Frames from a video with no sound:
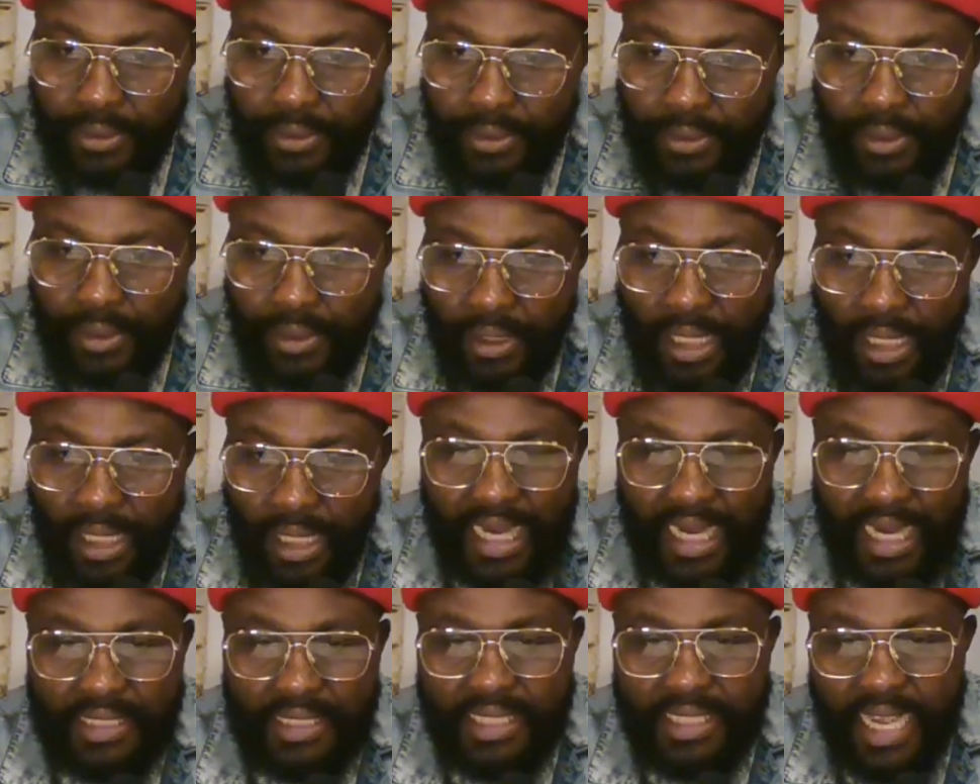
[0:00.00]

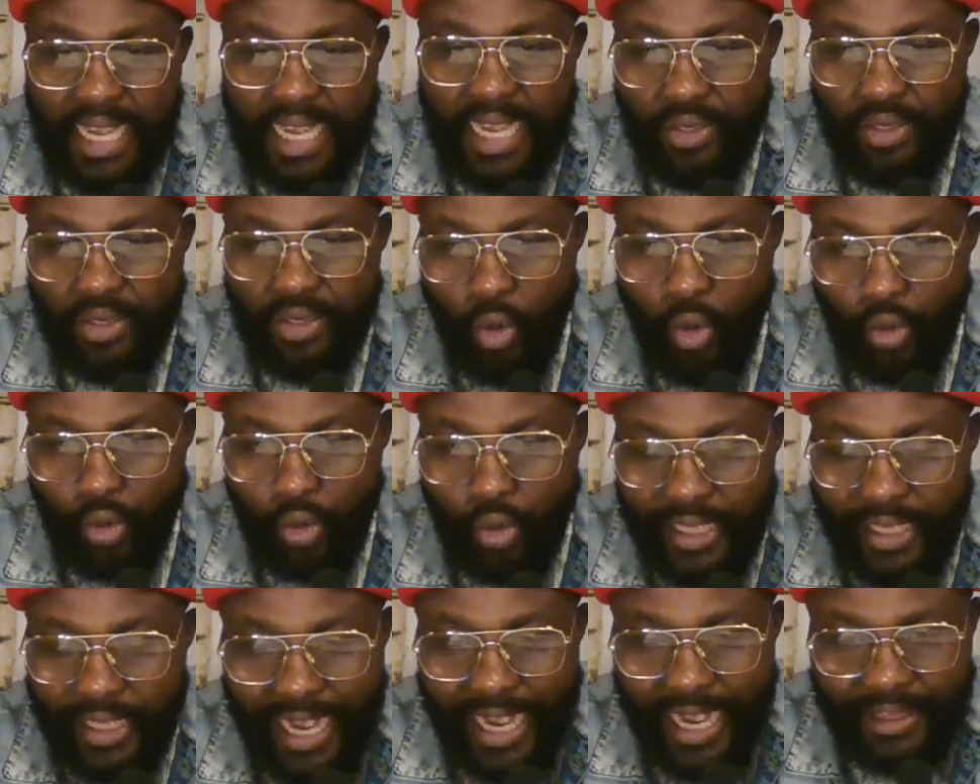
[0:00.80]
Like I said, go to
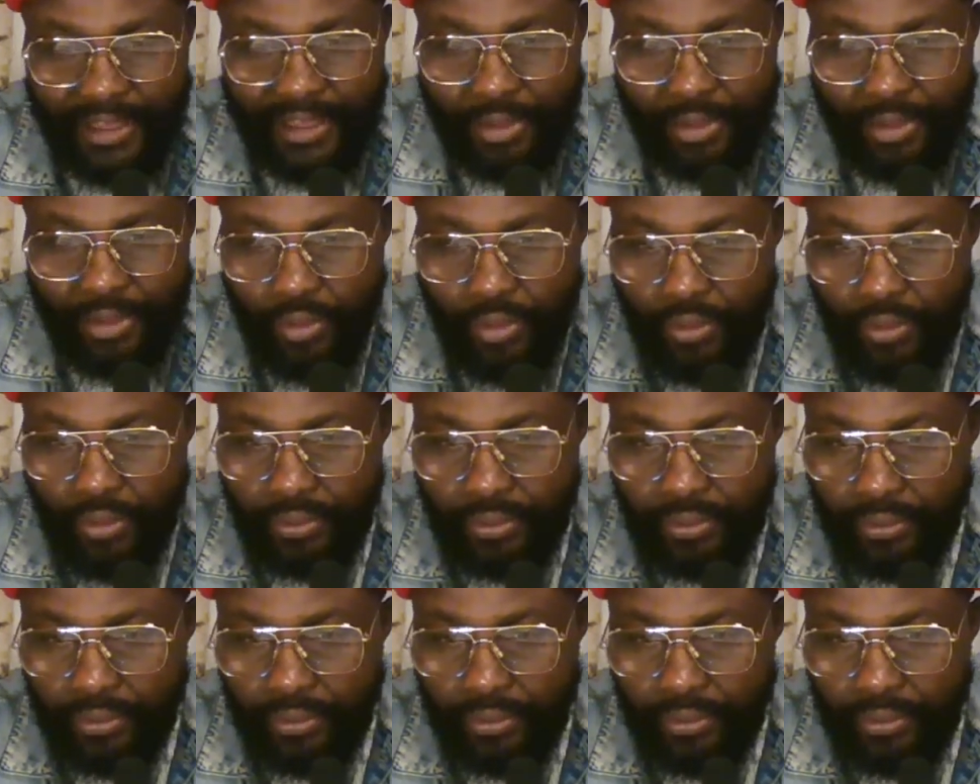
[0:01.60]
the article.